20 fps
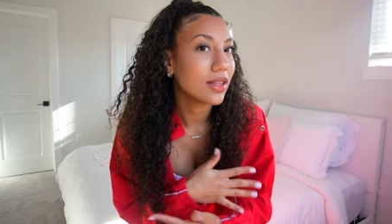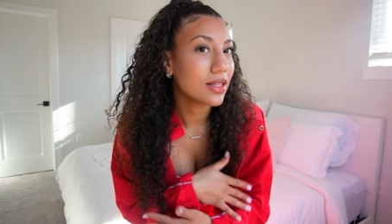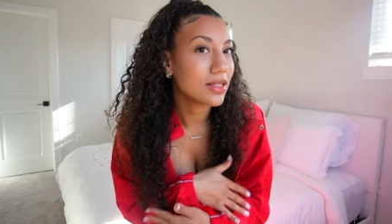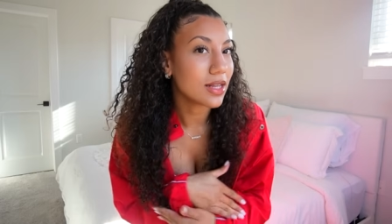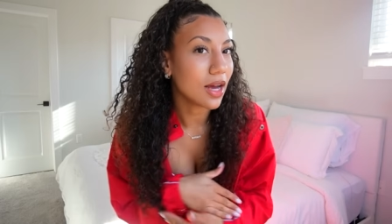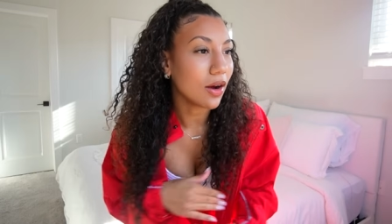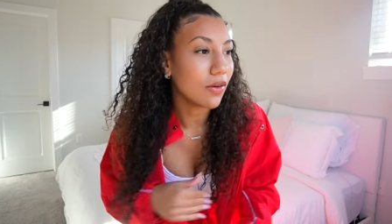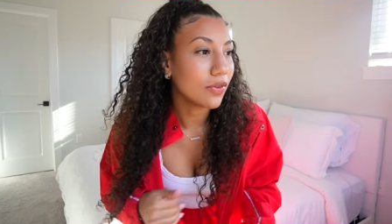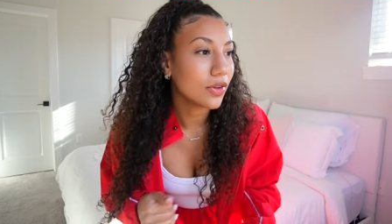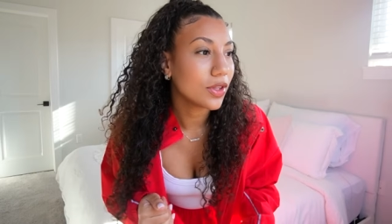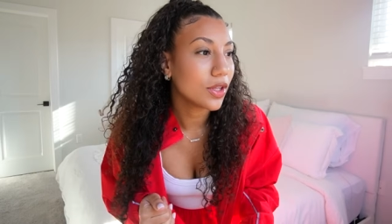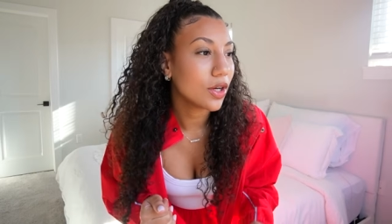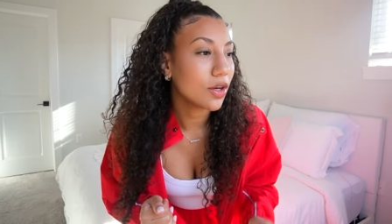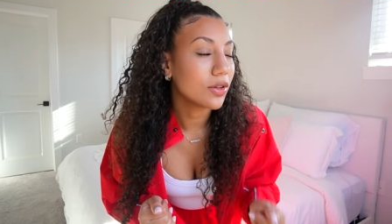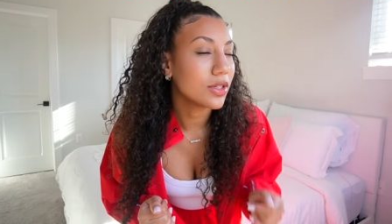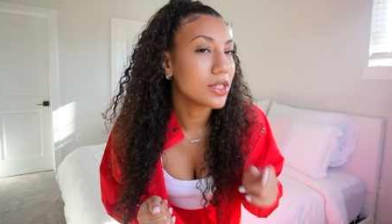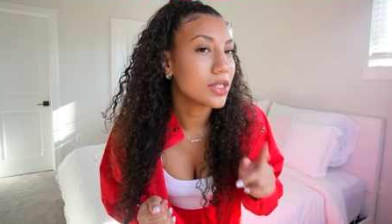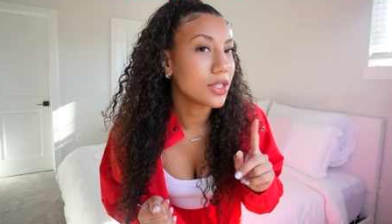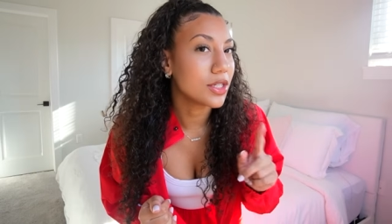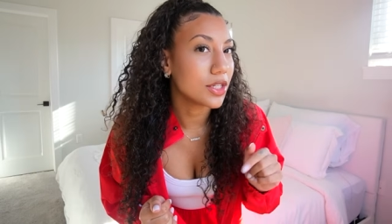This outfit, though,
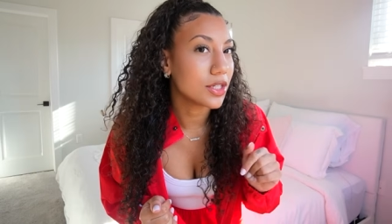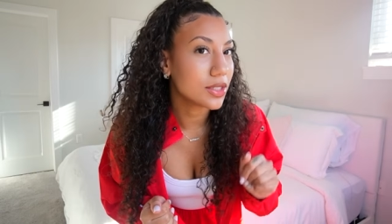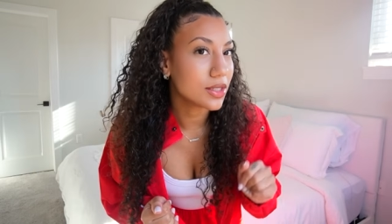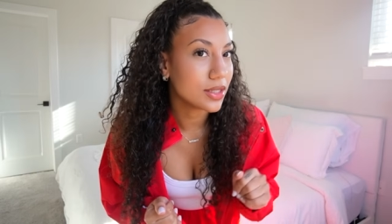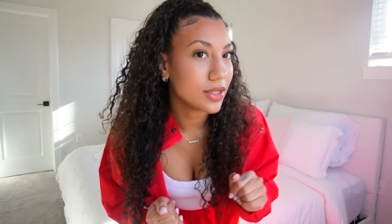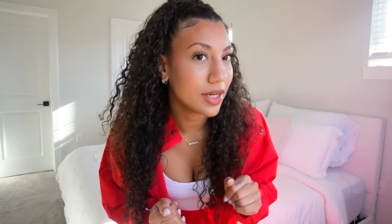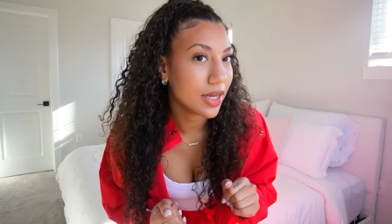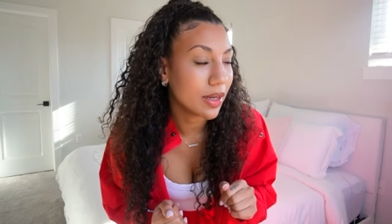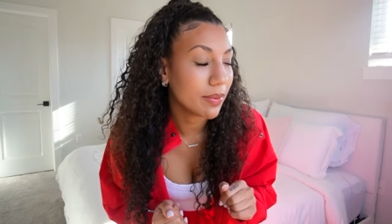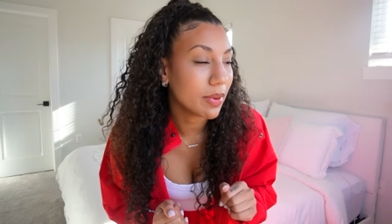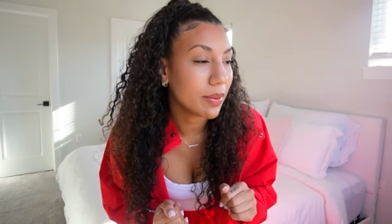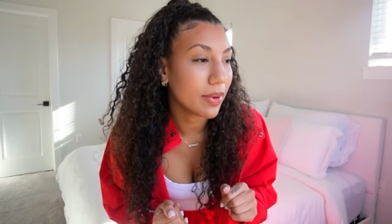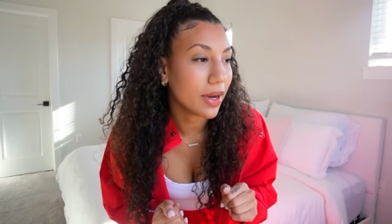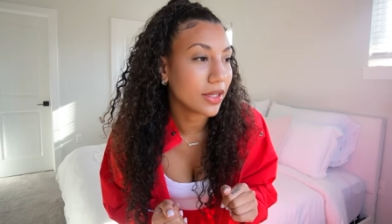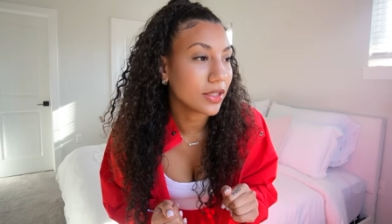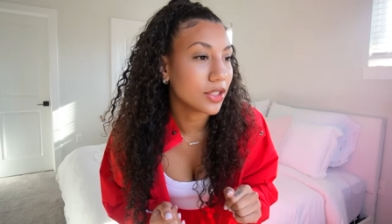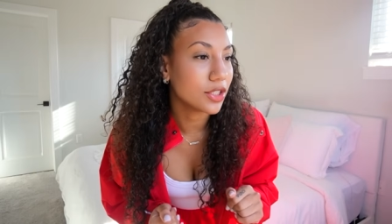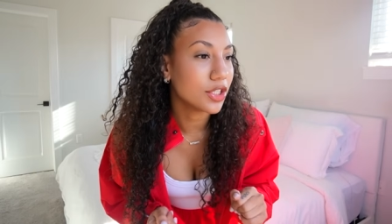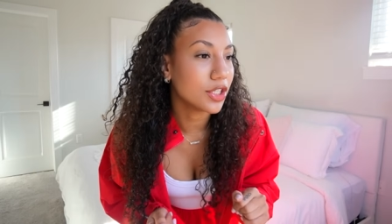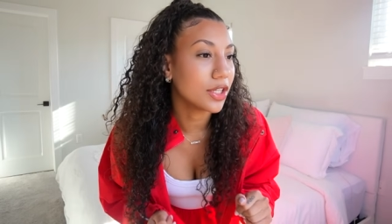is seriously taking me
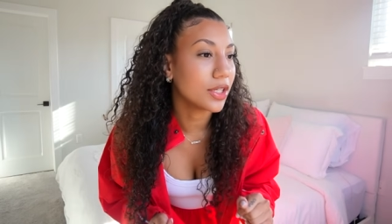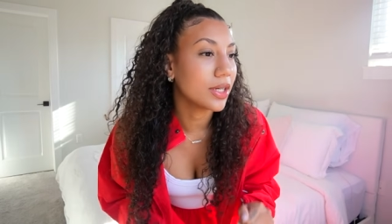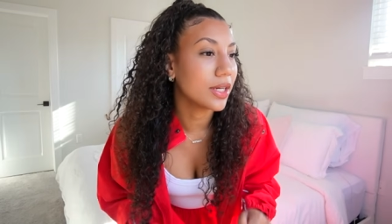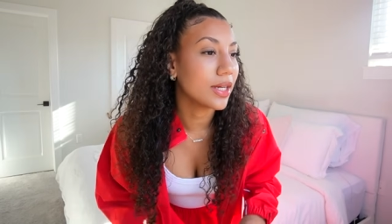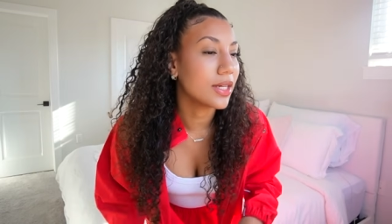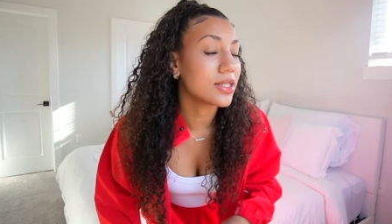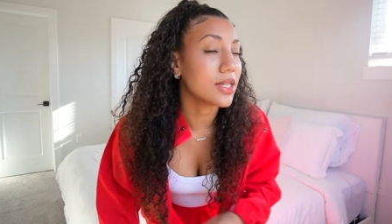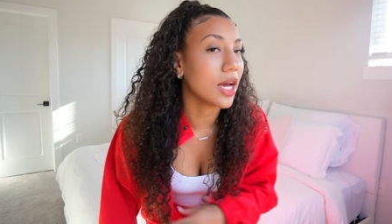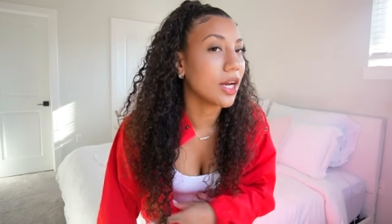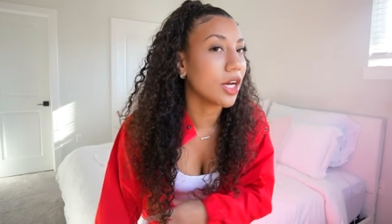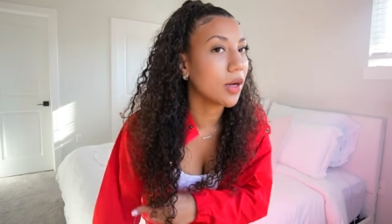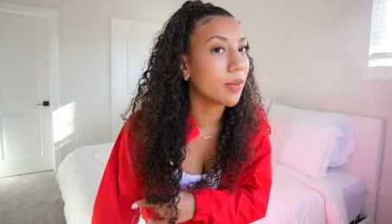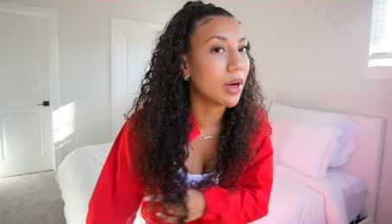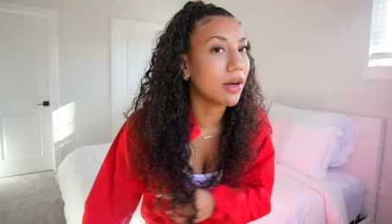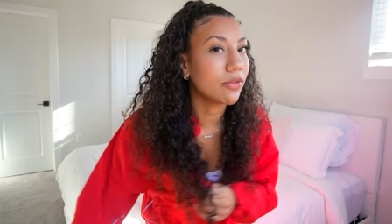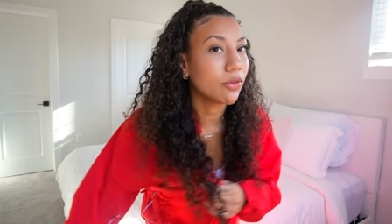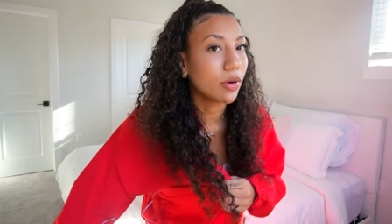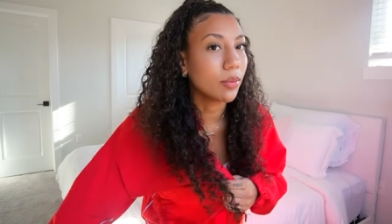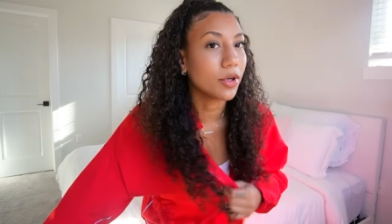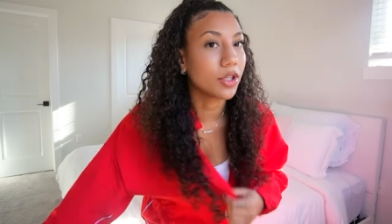back to cheer days. I know my
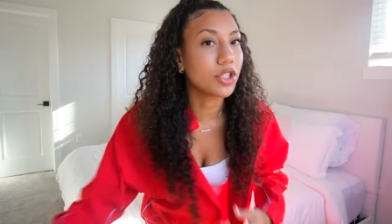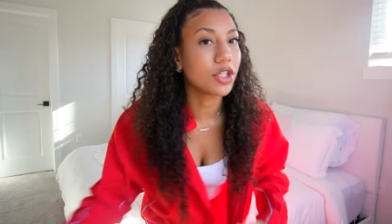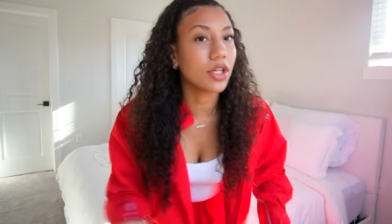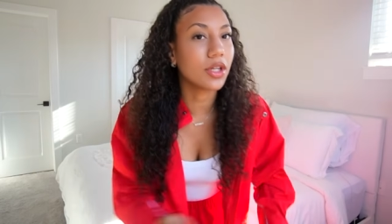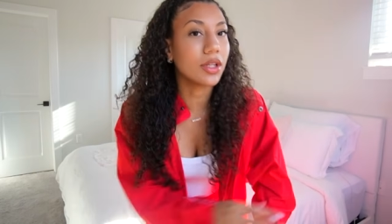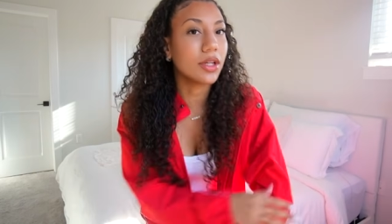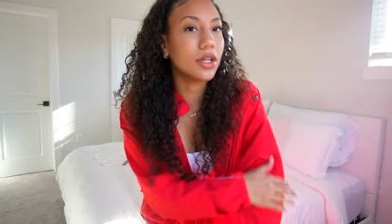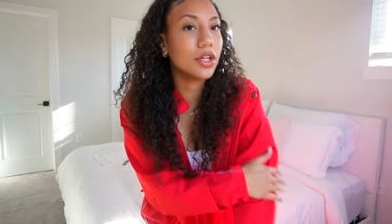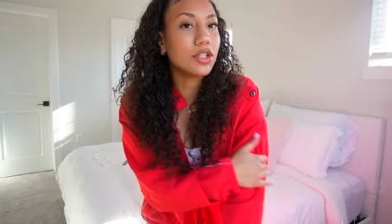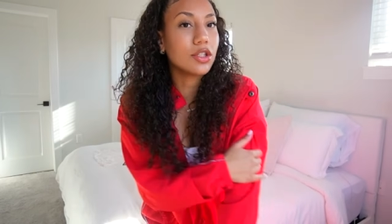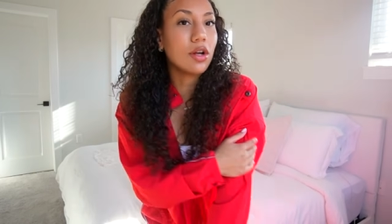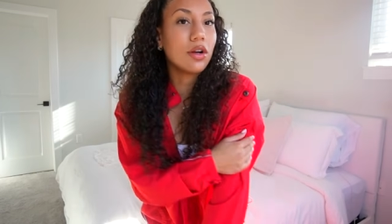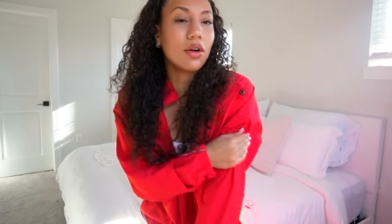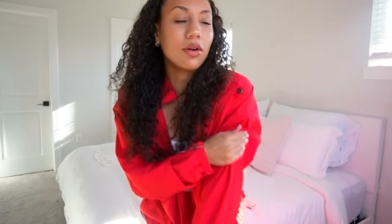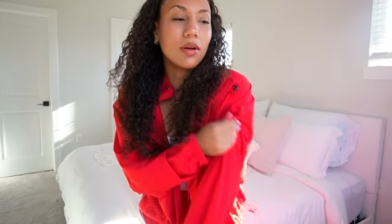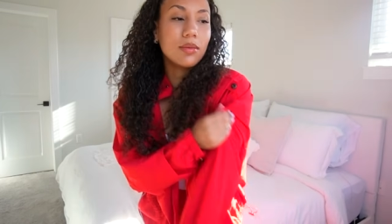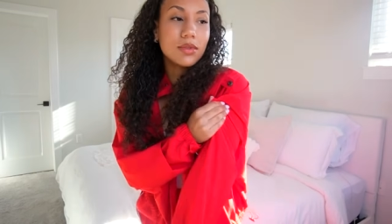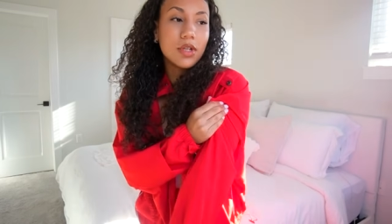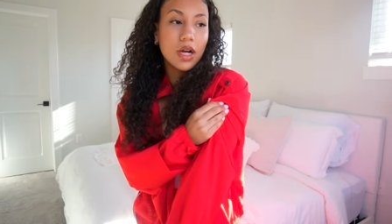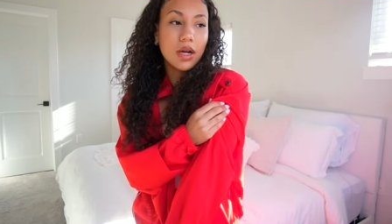former cheerleaders, y'all know
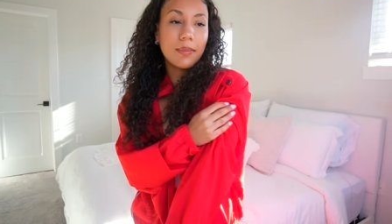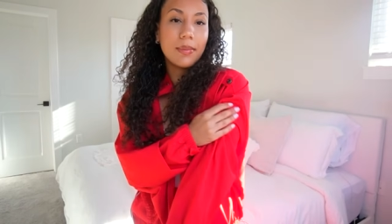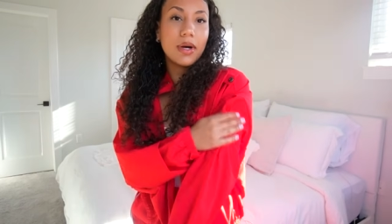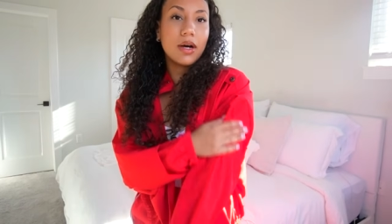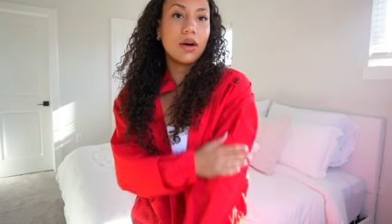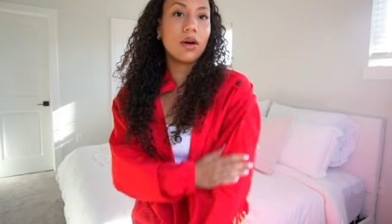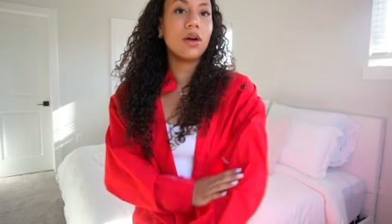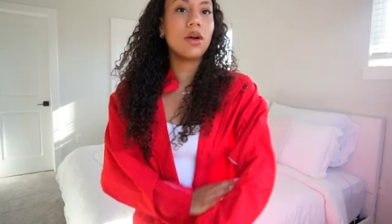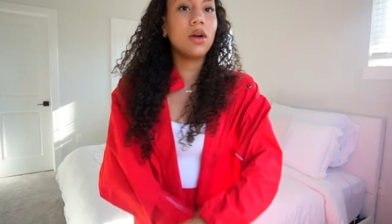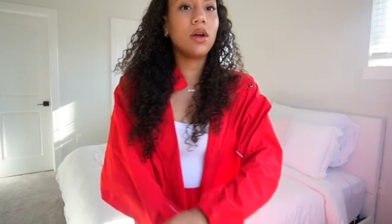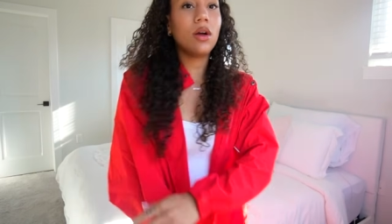what I'm talking about.